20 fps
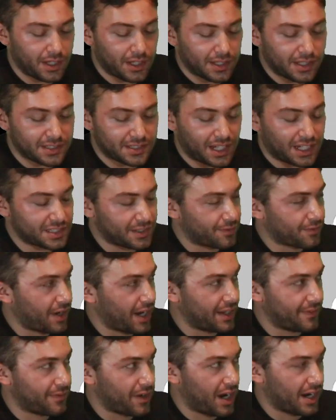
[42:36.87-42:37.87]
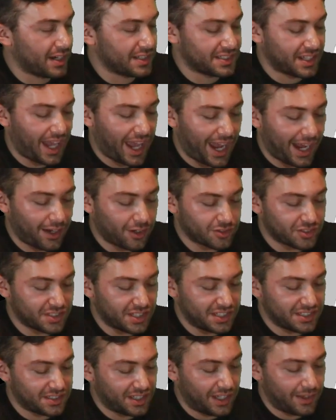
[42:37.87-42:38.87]
This guy's a Frank Finest, anchors
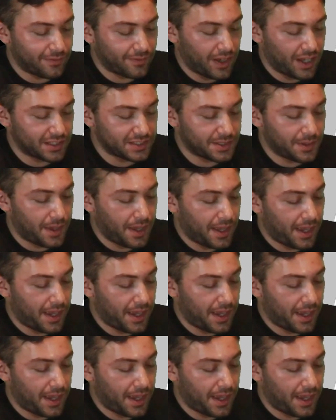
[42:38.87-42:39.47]
this defense.